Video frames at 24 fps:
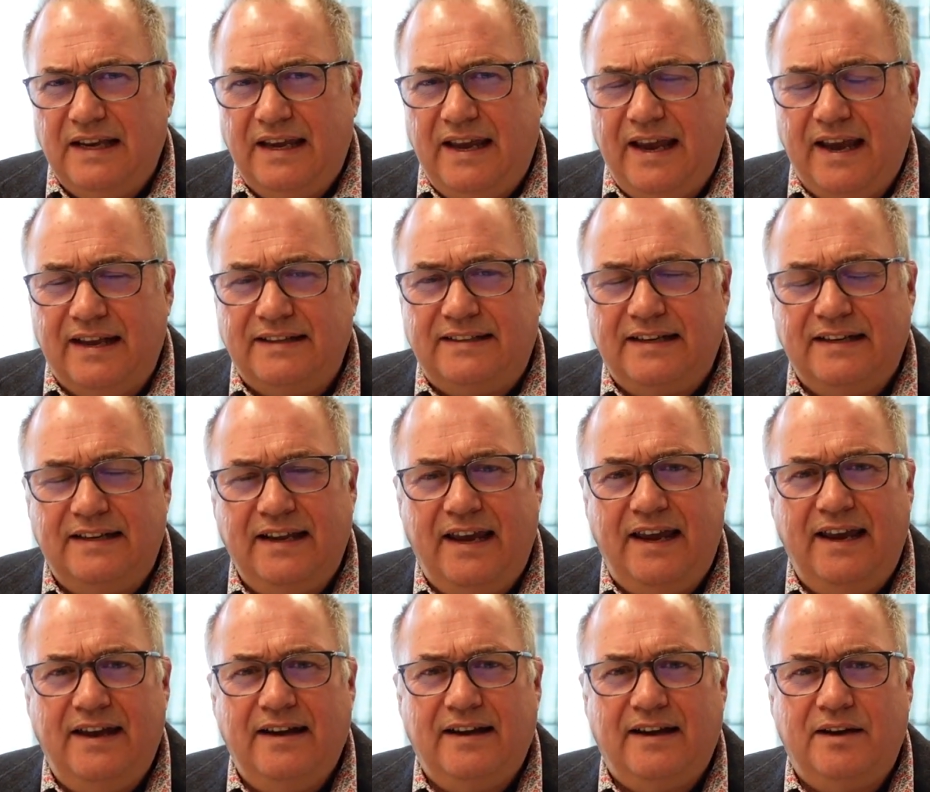And
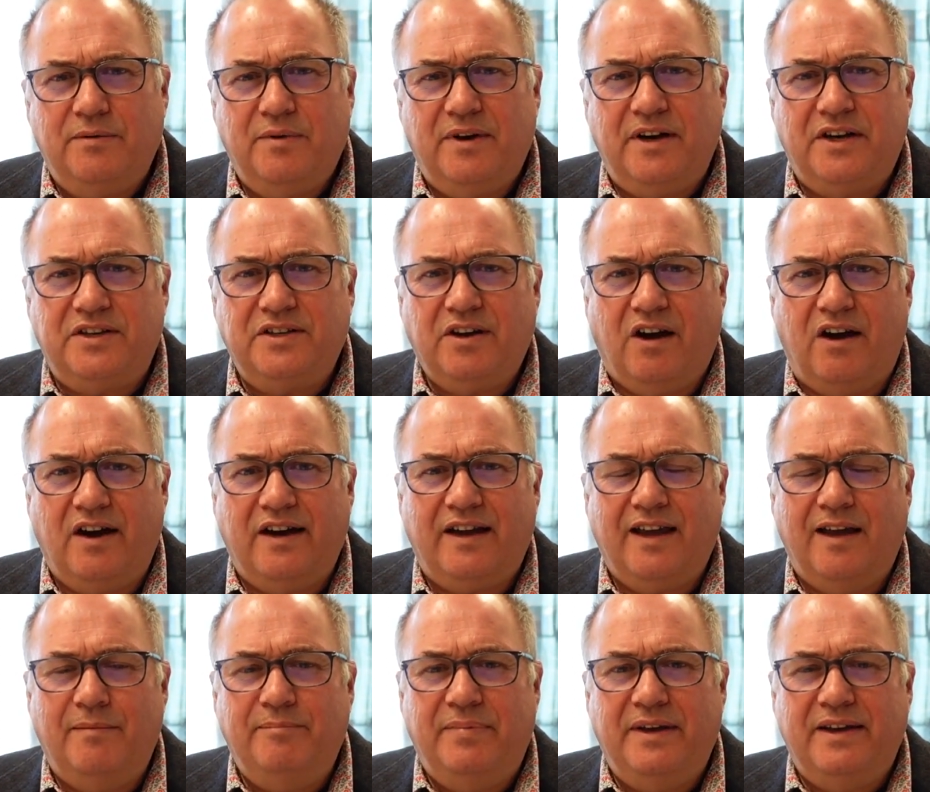today I want to talk
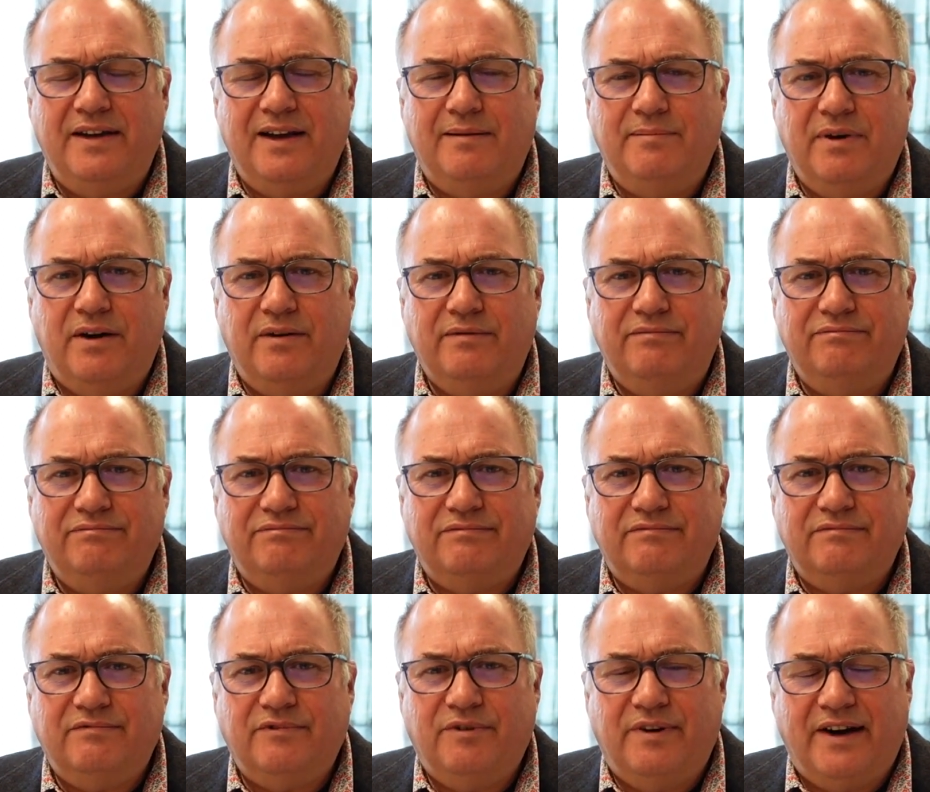a bit about
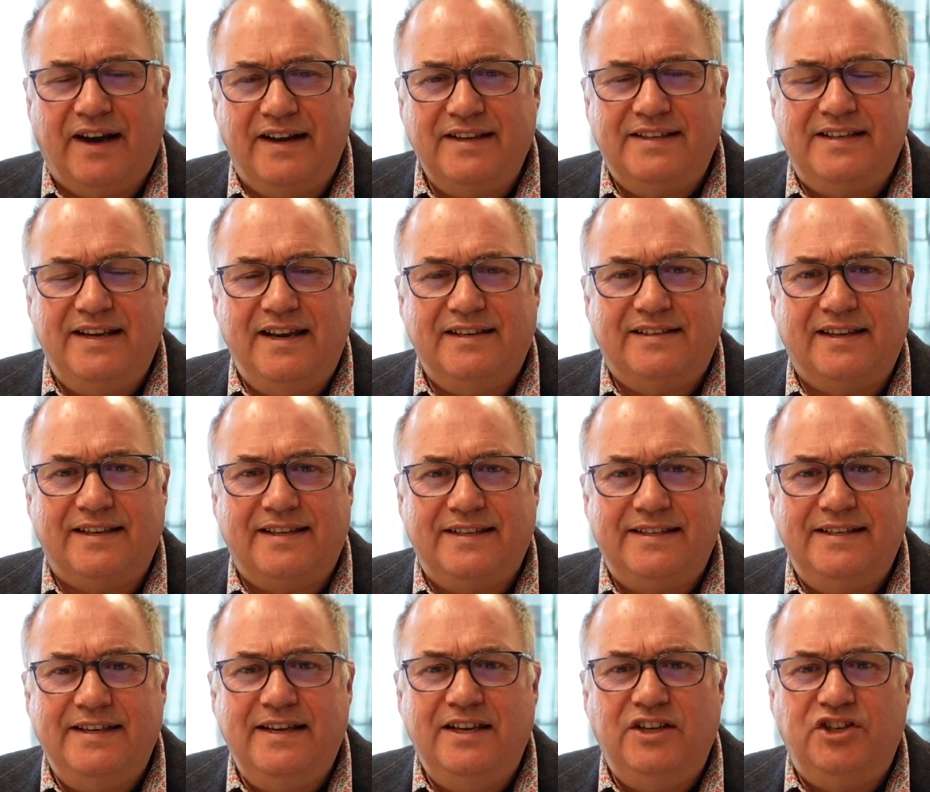what I see as a
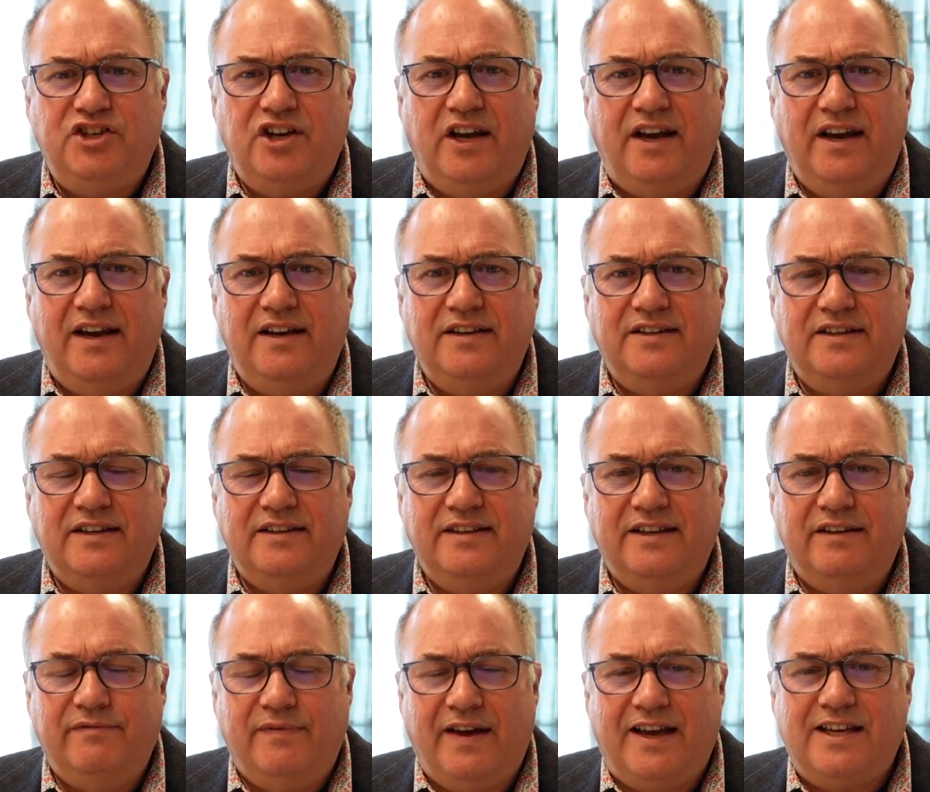sea change in
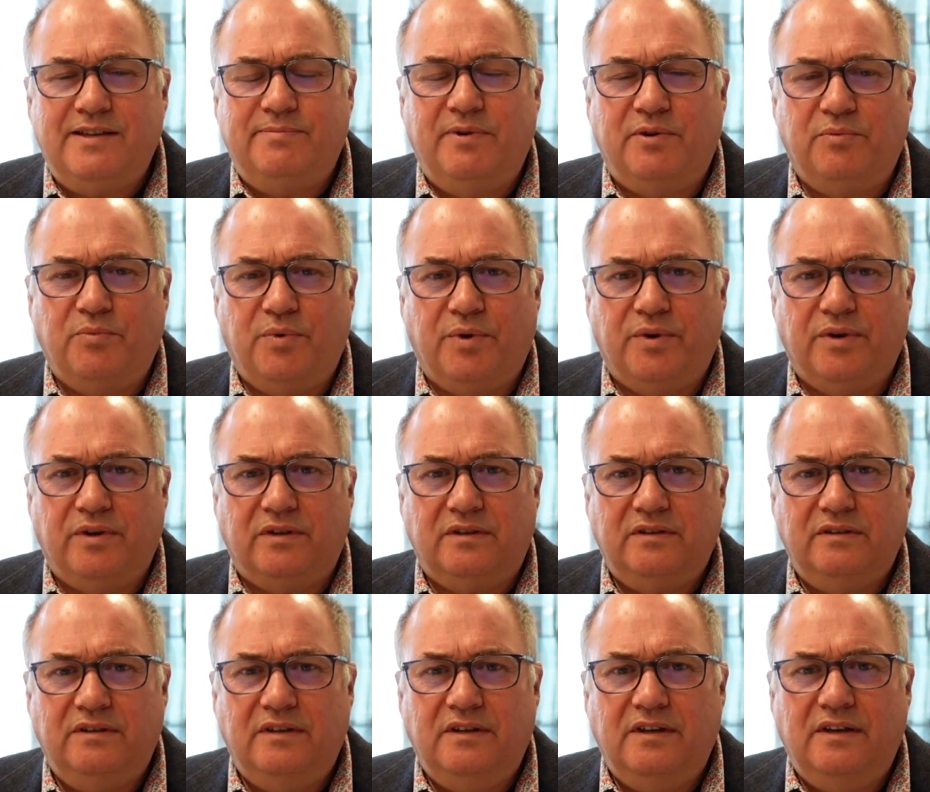the investment
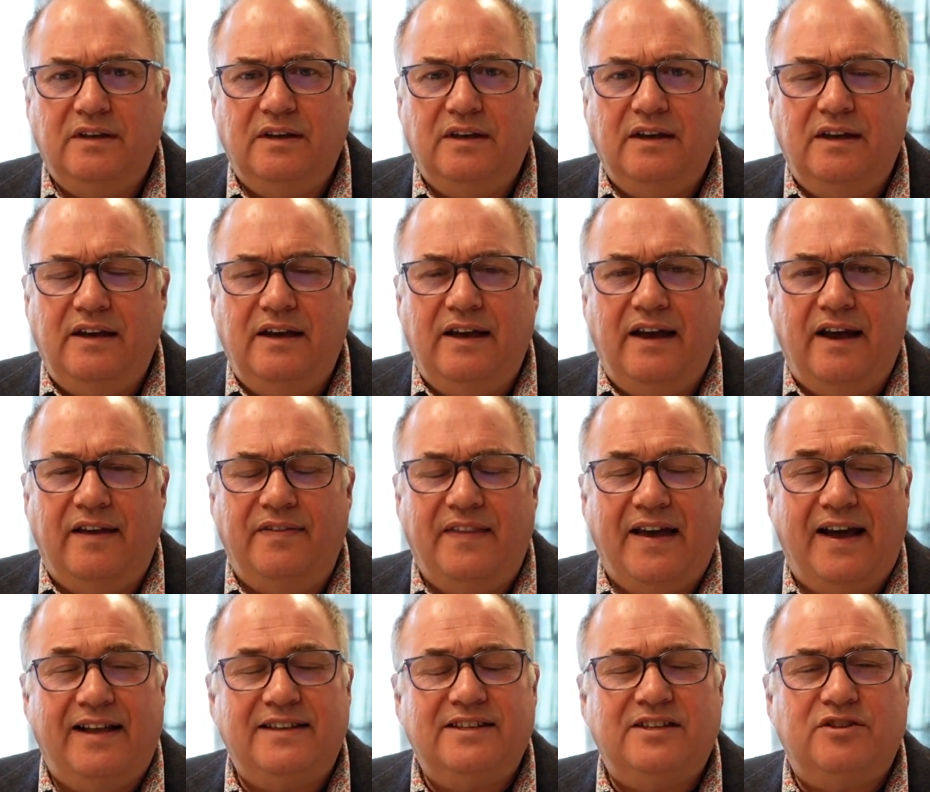world, and
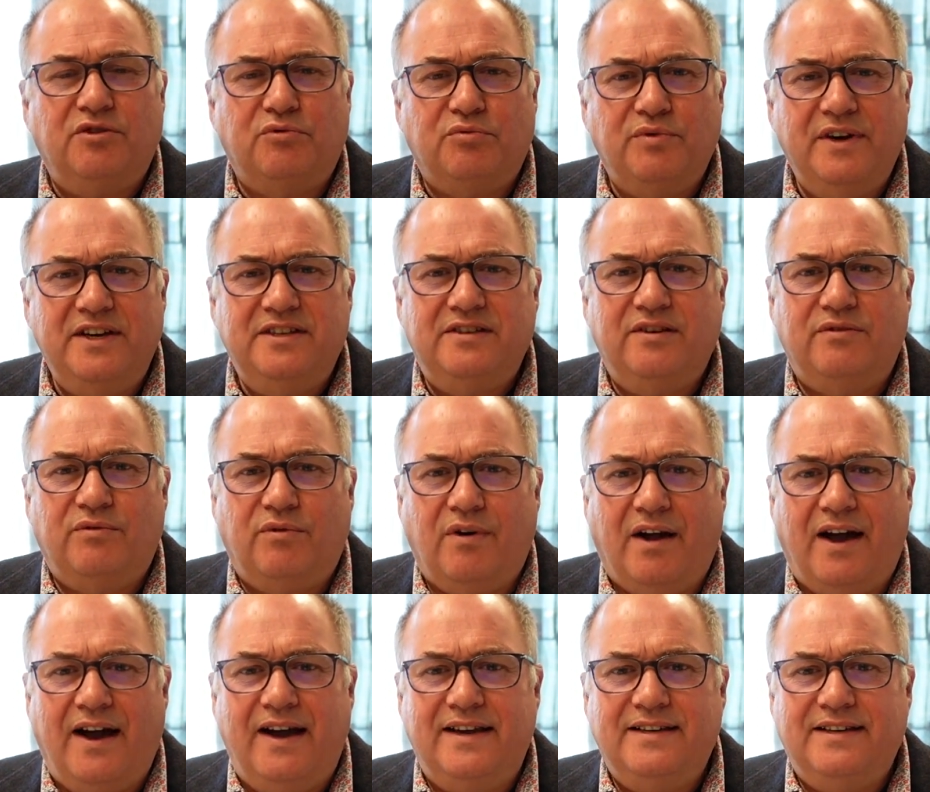that's the recent
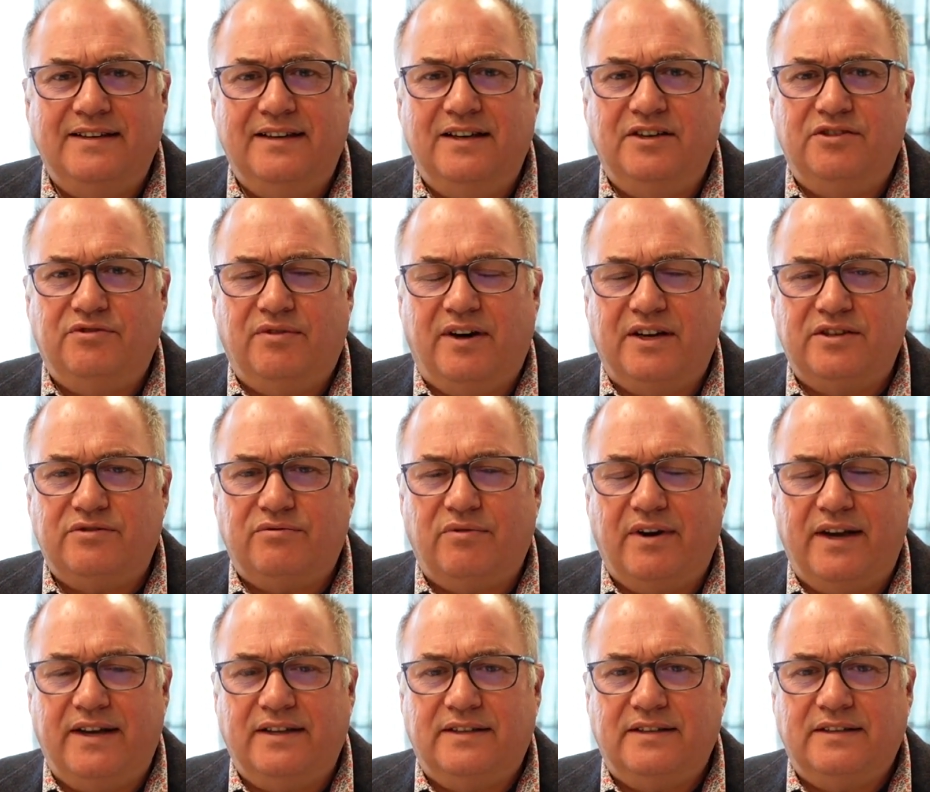rise in interest
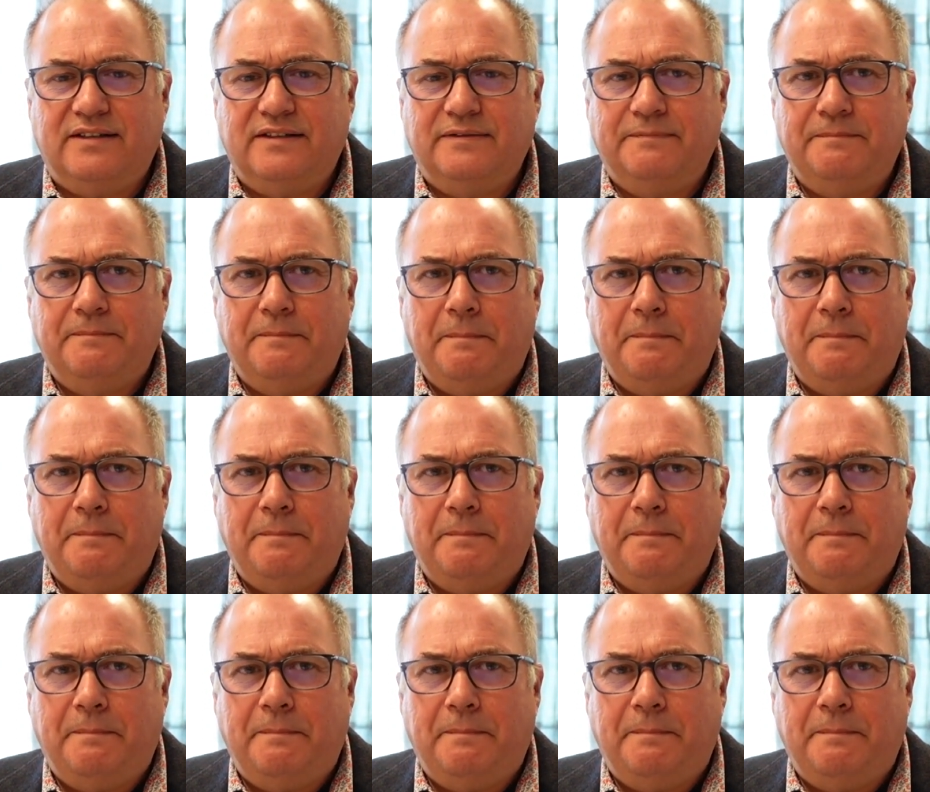rates.